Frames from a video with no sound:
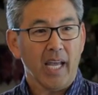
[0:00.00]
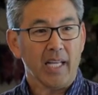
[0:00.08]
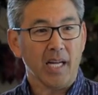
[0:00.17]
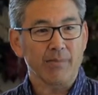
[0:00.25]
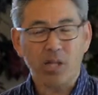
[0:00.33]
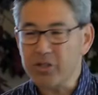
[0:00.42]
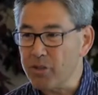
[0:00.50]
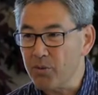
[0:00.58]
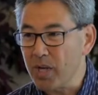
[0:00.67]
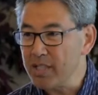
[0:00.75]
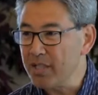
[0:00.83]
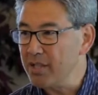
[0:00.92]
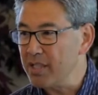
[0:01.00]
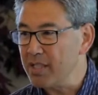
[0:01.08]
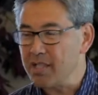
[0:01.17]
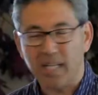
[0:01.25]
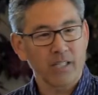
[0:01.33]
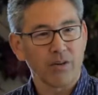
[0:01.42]
and I'm not sure what I should do,
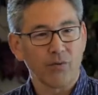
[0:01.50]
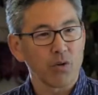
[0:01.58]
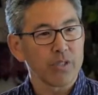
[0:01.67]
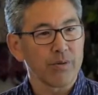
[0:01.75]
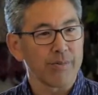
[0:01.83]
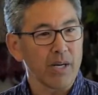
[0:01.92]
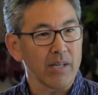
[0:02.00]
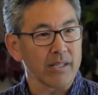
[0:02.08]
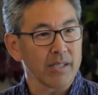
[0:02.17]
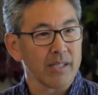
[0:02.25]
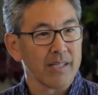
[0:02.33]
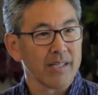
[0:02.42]
because it's like divorce and remarriage.